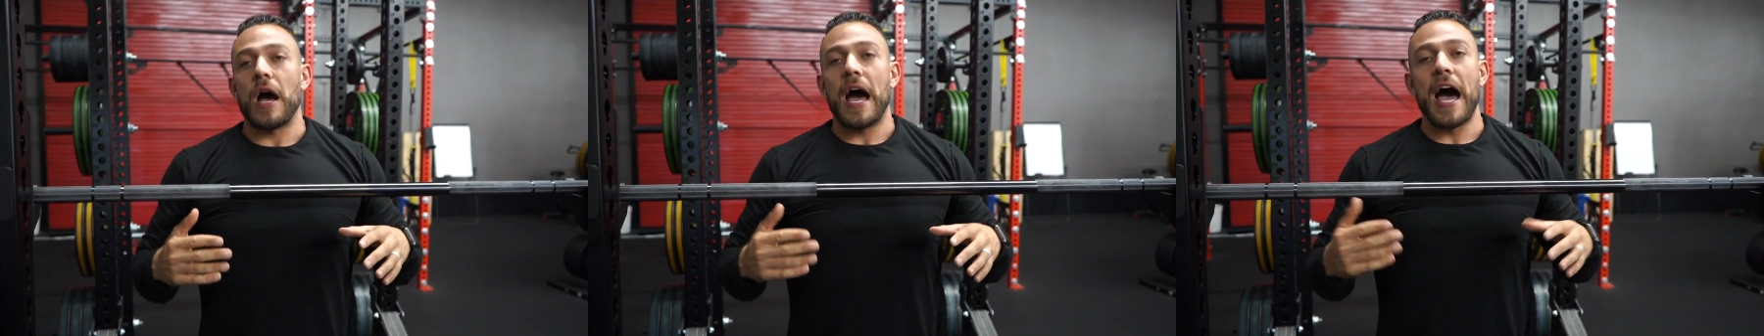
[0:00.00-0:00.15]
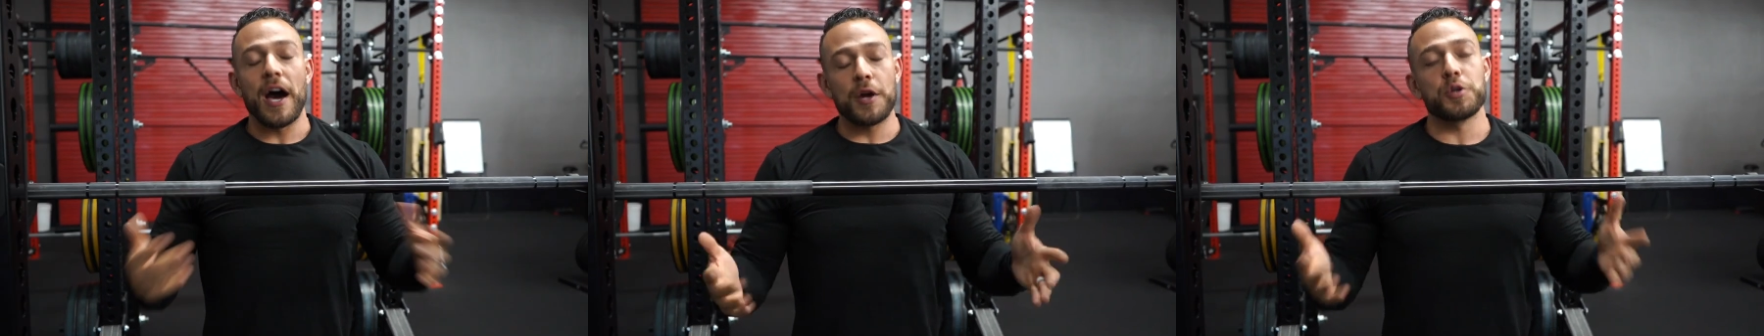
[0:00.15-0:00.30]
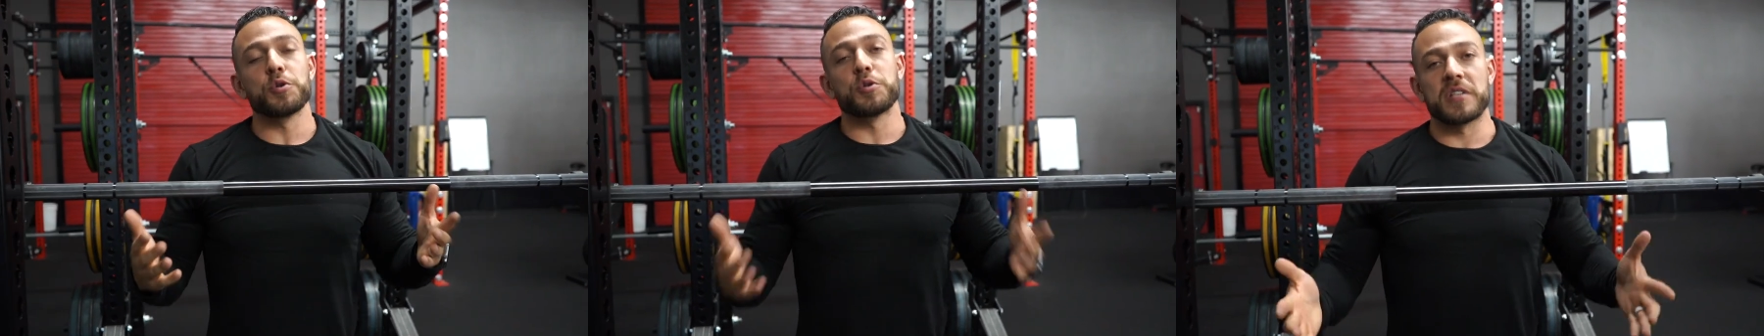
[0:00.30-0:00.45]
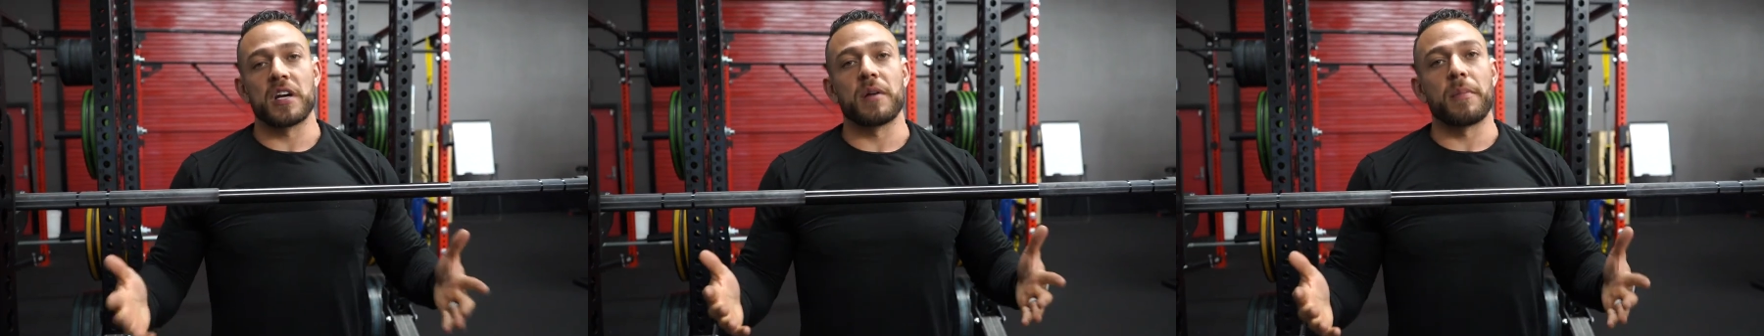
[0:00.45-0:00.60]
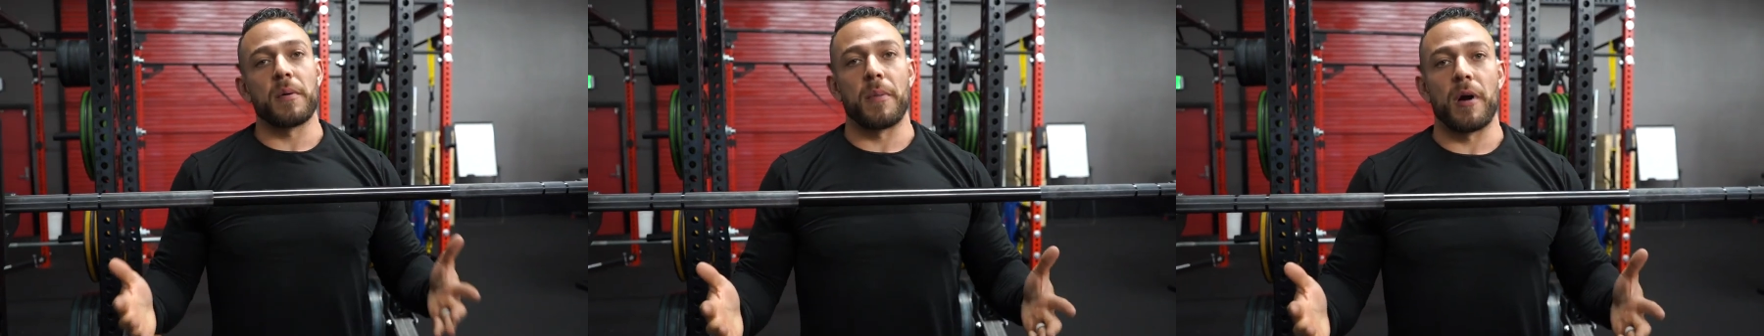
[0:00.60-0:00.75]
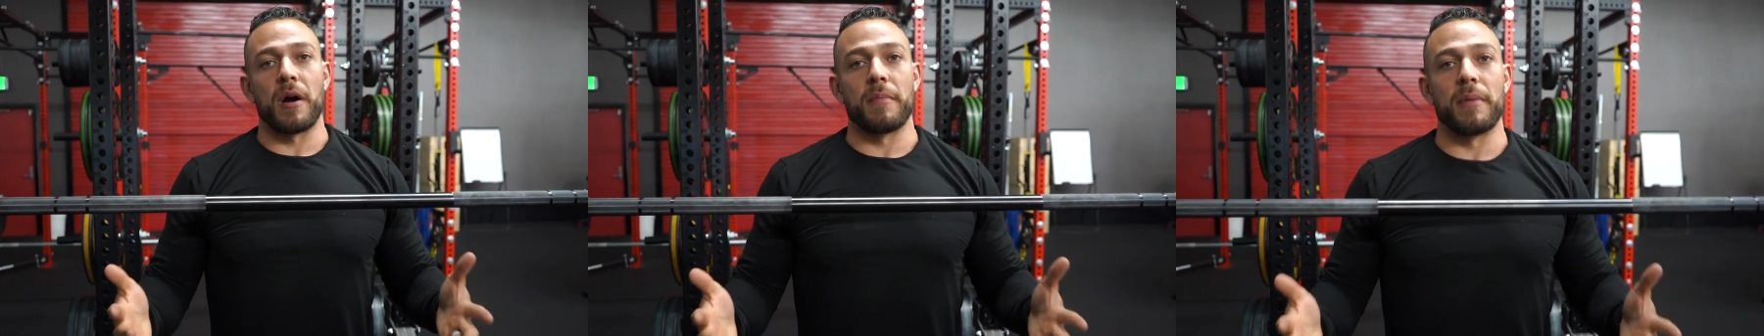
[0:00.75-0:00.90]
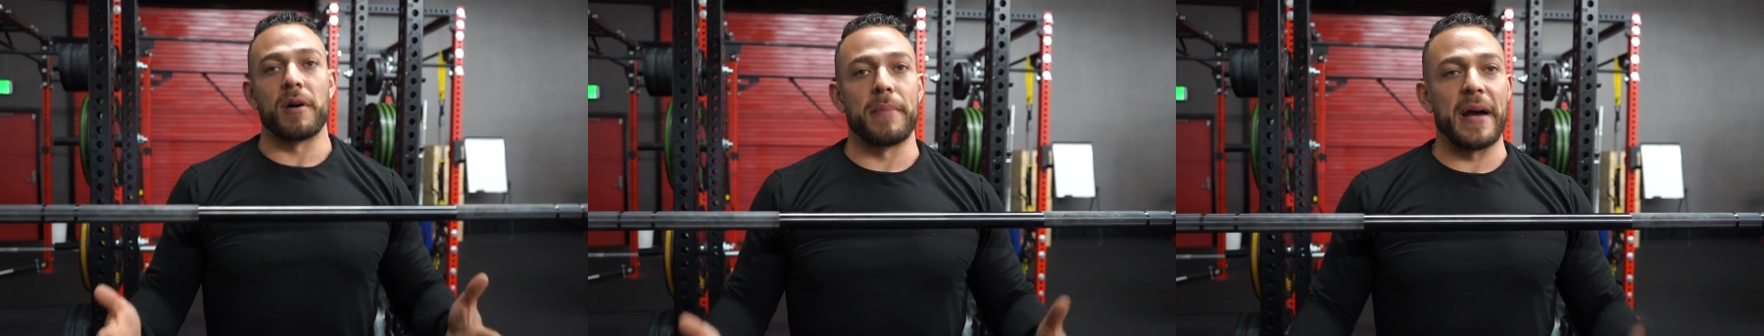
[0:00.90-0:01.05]
how do you set up a
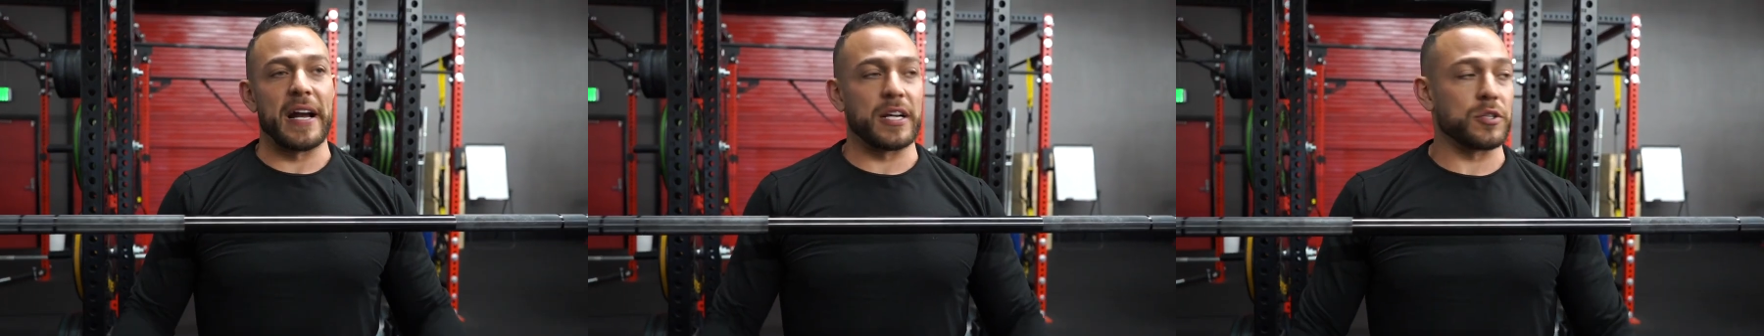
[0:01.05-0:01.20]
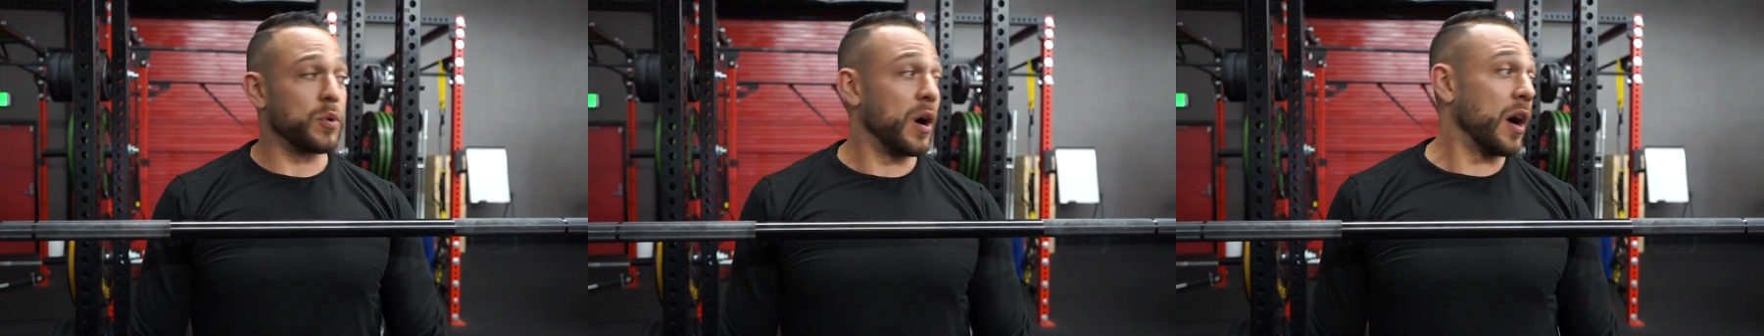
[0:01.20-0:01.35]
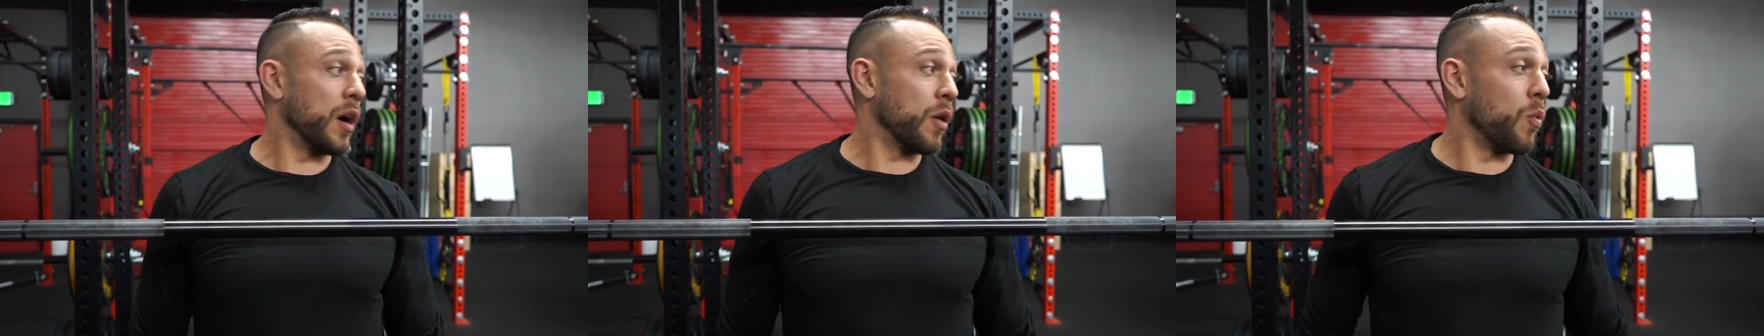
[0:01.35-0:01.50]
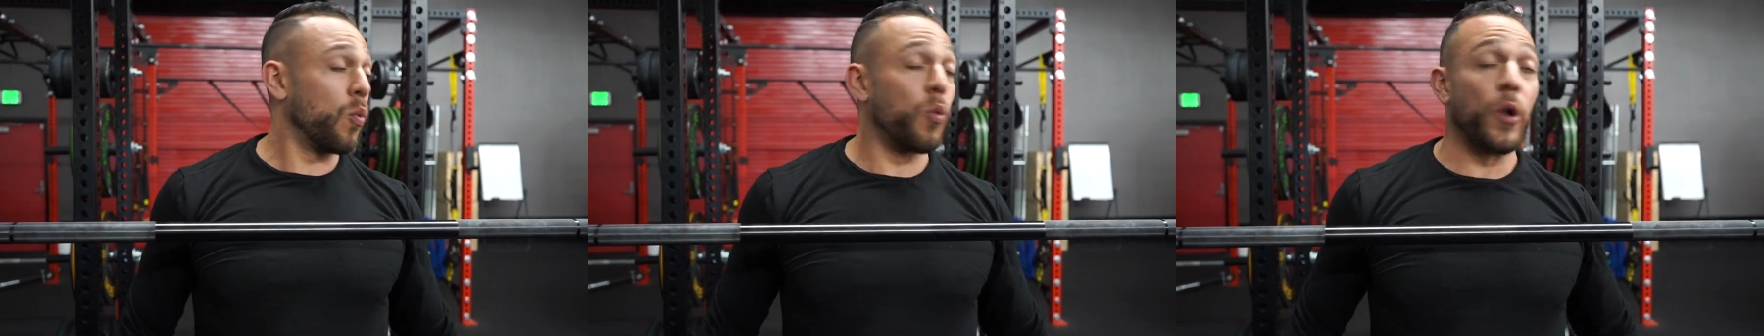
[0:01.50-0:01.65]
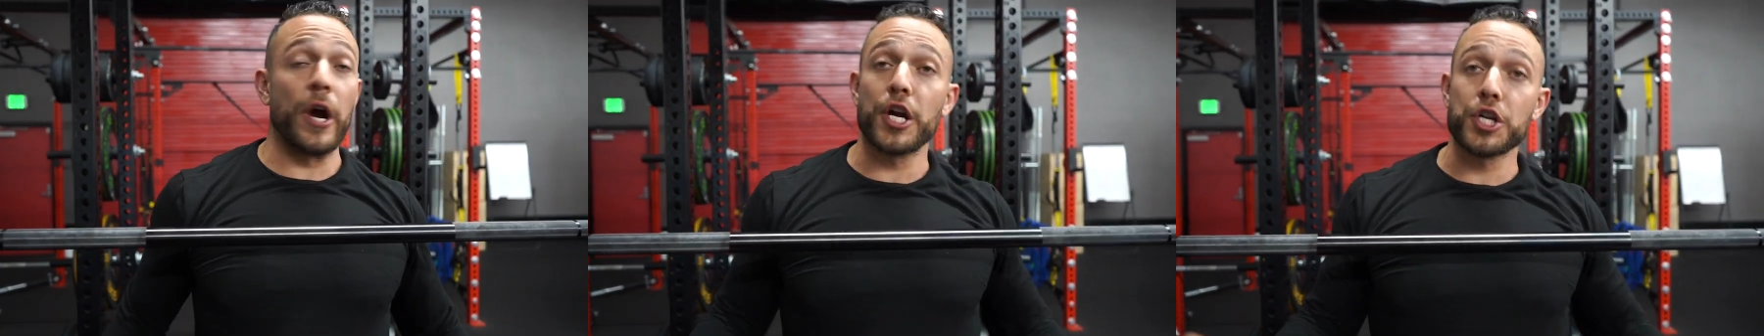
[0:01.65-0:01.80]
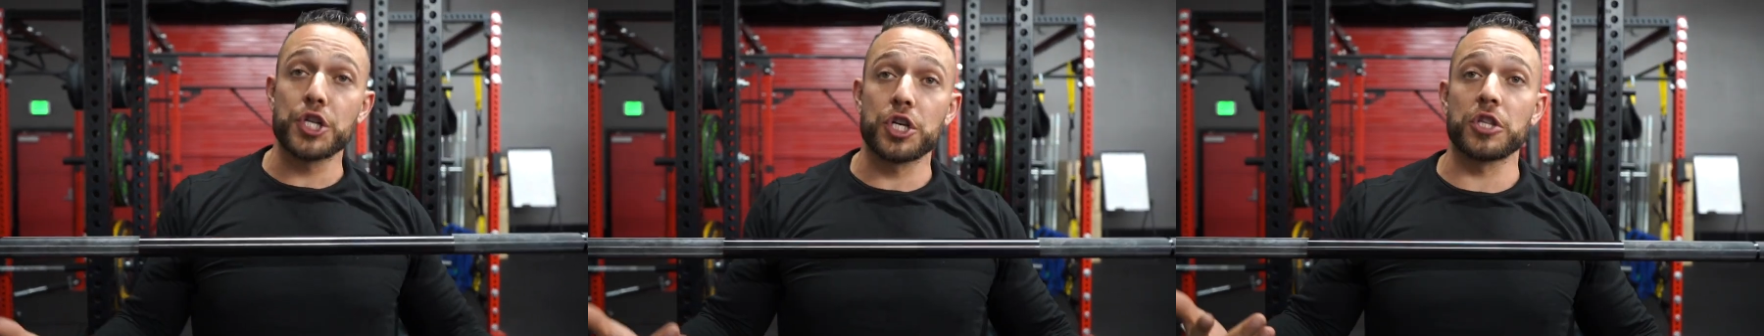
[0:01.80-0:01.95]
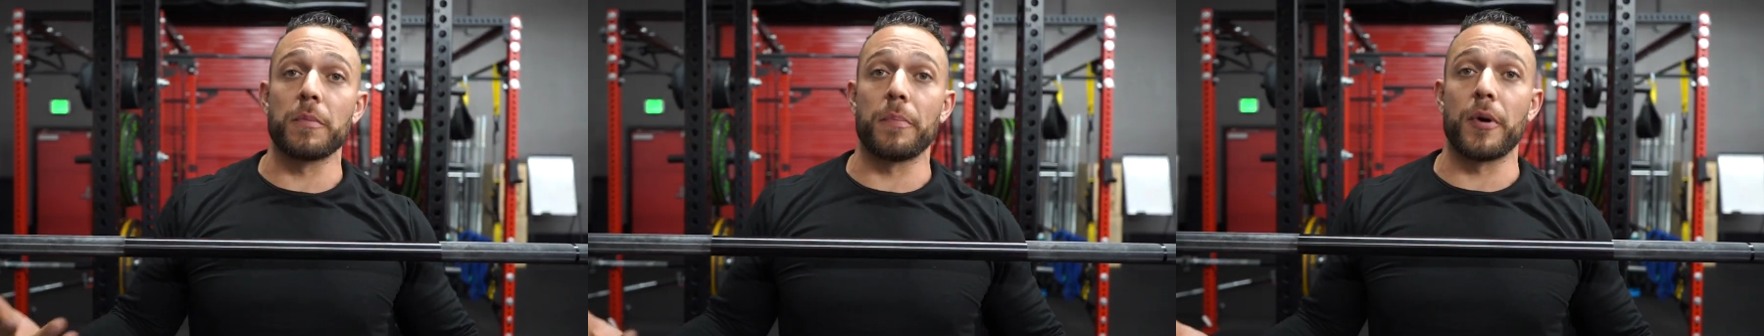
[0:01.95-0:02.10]
barbell back squat? Where
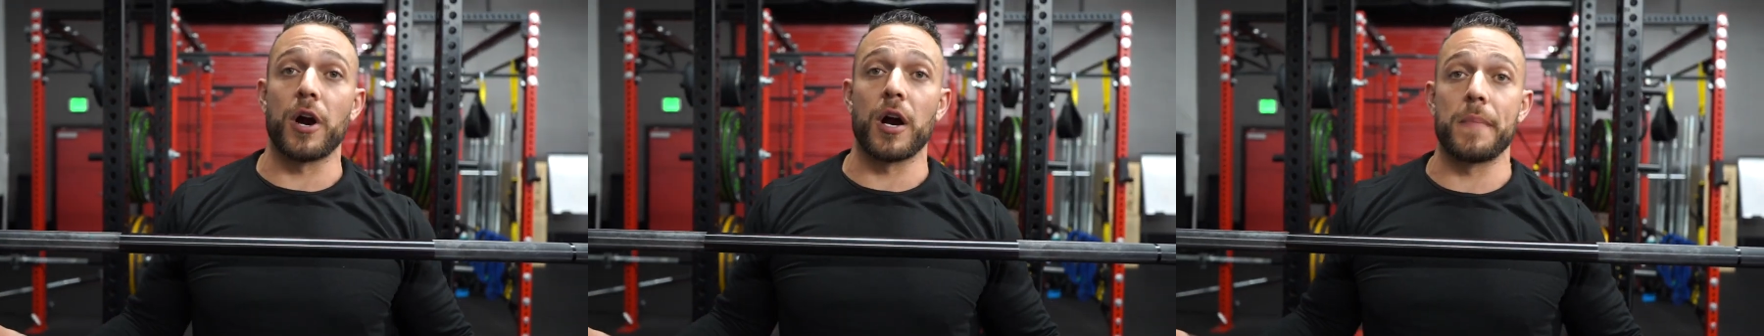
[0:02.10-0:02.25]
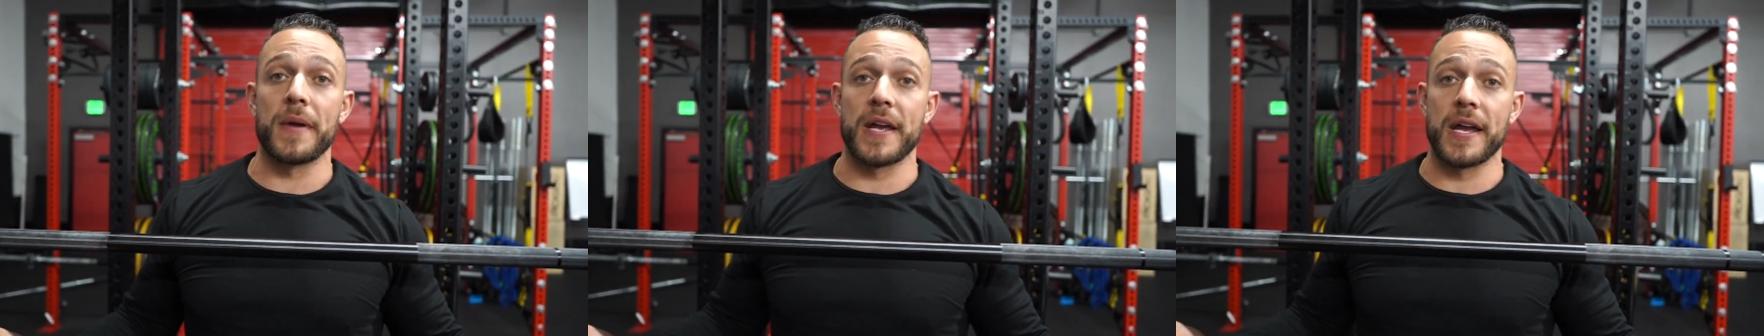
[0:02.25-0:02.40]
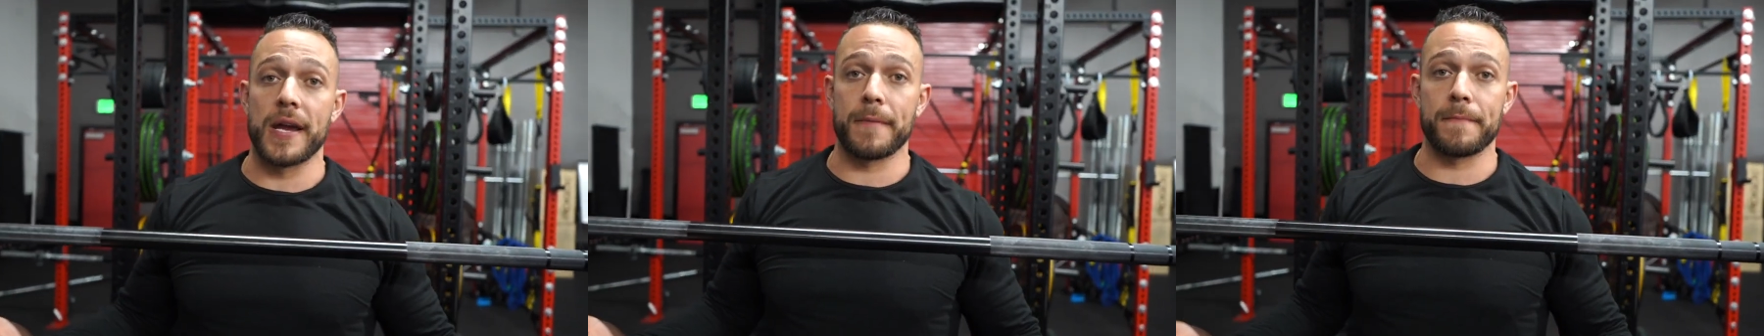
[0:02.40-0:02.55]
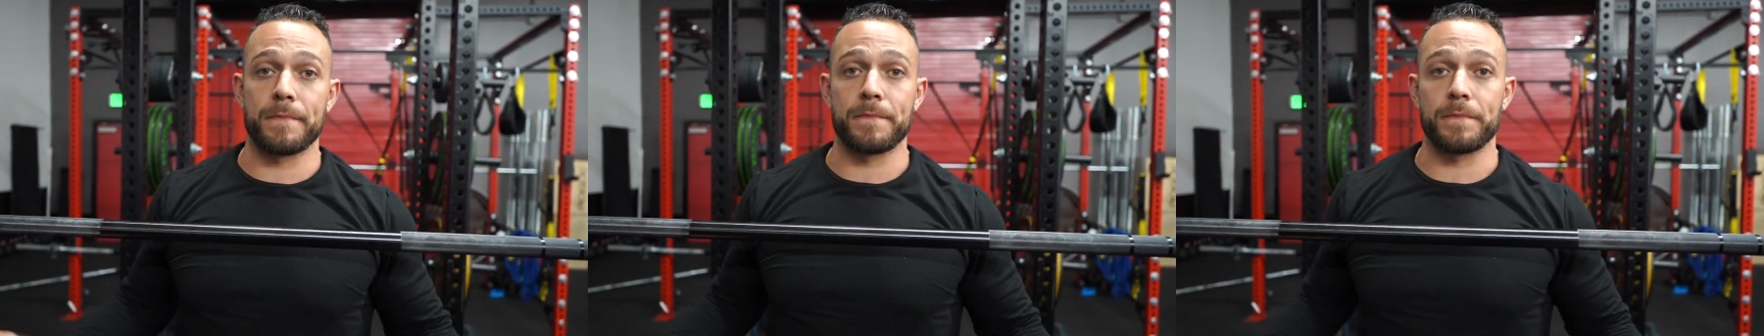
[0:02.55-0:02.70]
should the bar be?